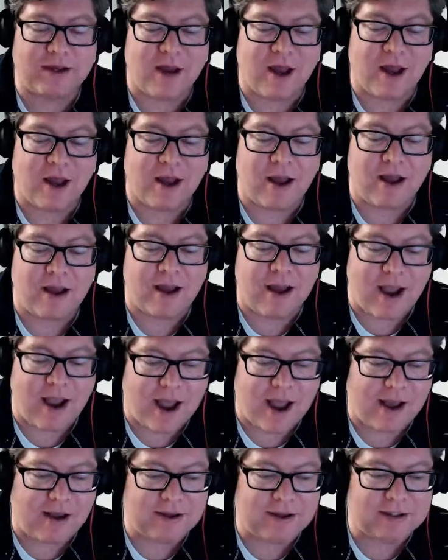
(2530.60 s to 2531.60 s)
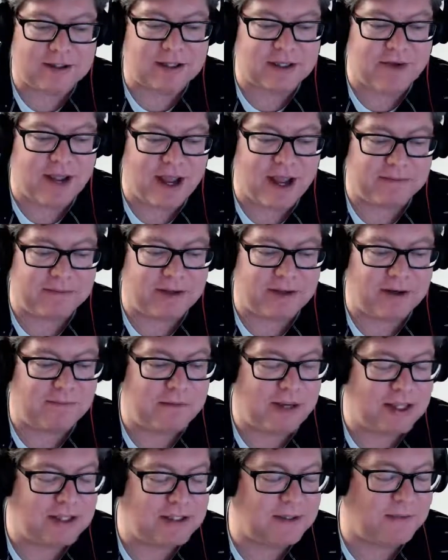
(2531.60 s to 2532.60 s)
uh, Al's of Hampton,
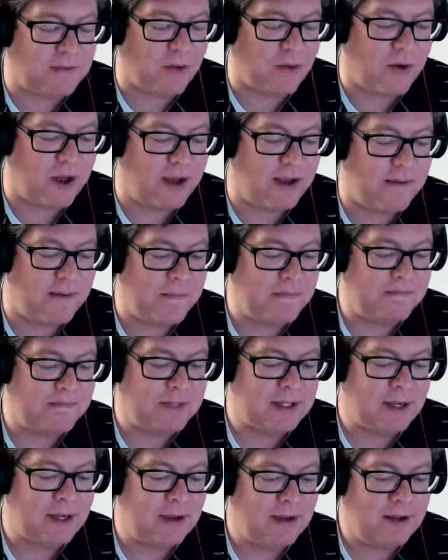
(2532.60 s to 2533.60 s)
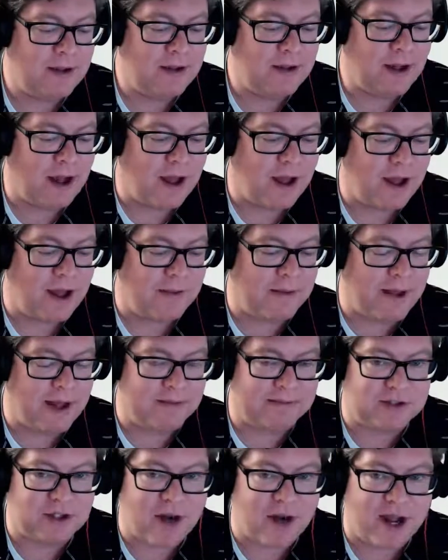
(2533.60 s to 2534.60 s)
Pizza Boy. Um,
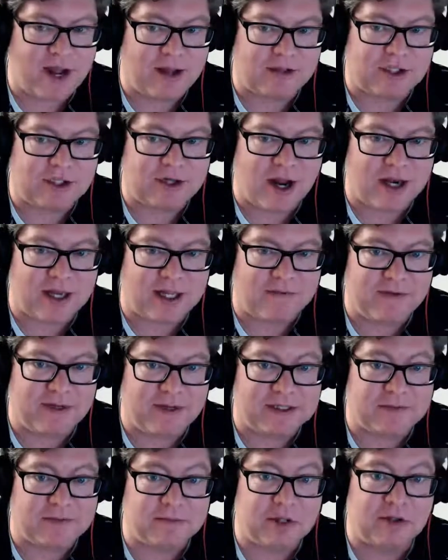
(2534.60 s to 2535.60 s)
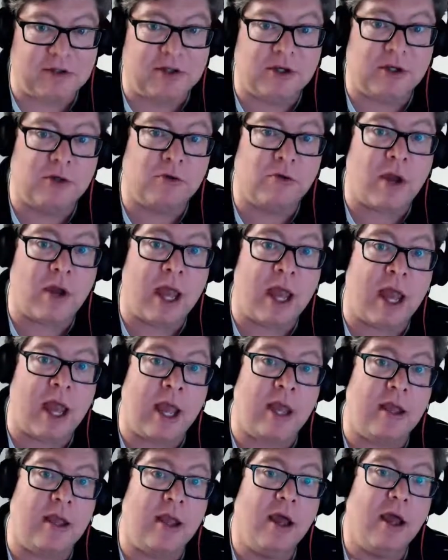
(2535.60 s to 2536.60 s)
try- I was trying to convince him to do
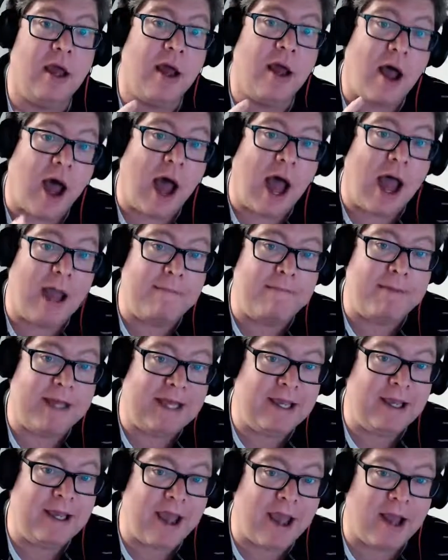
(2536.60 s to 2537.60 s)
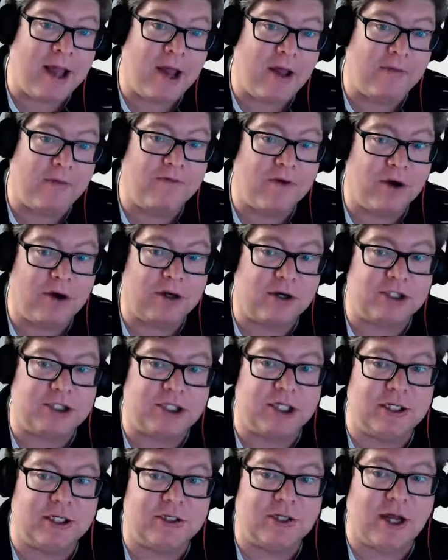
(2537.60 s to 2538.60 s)
a IPL
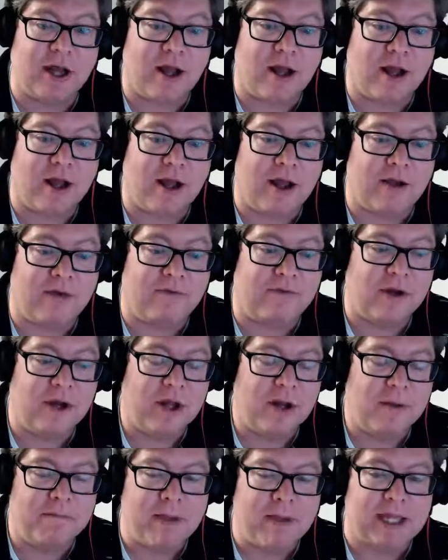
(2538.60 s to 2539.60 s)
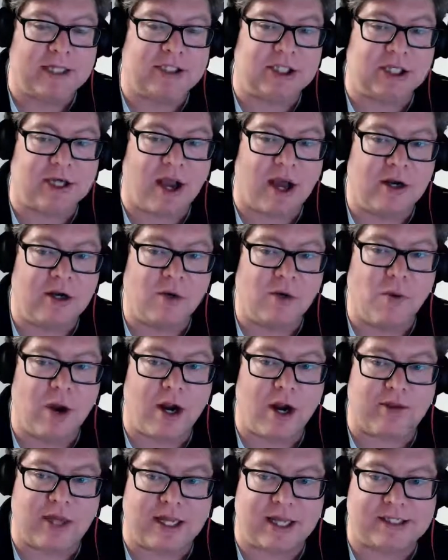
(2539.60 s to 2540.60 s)
version of Magic
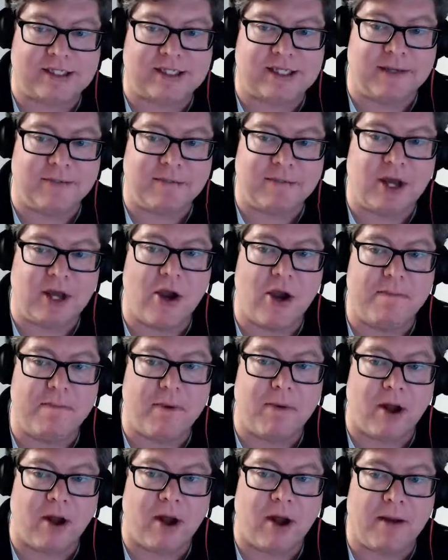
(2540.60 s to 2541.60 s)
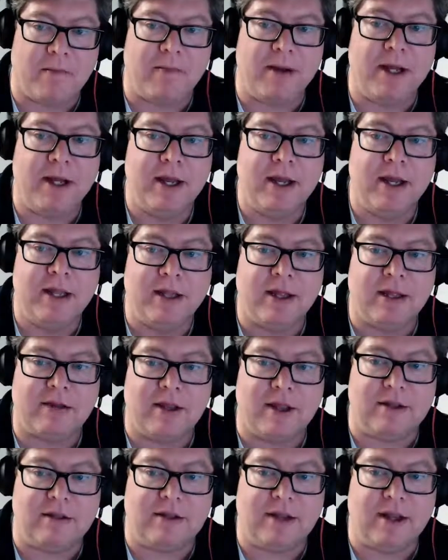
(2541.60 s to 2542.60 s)
Underwear, that Simcoe bomb that
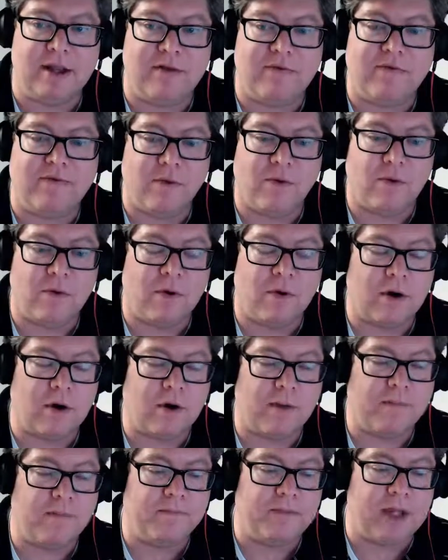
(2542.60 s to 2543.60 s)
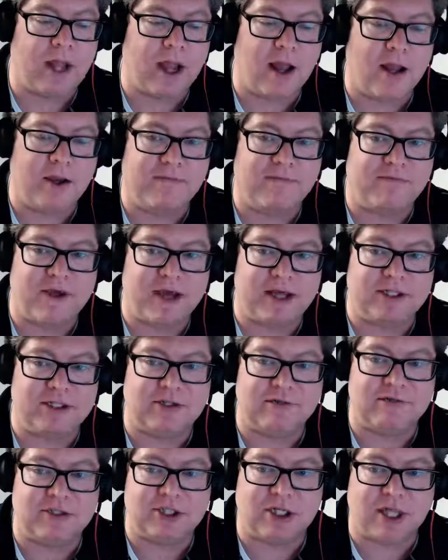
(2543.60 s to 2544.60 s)
they did for uh,
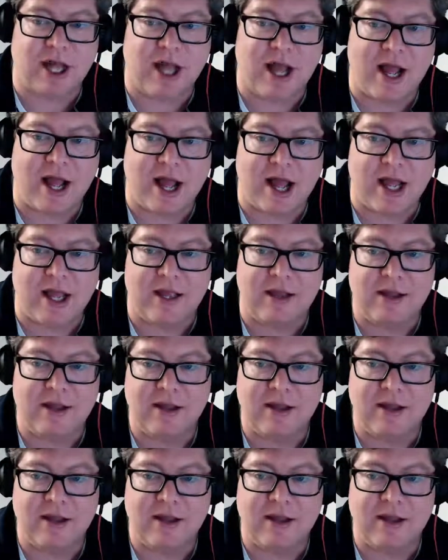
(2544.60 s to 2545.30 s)
Fez of July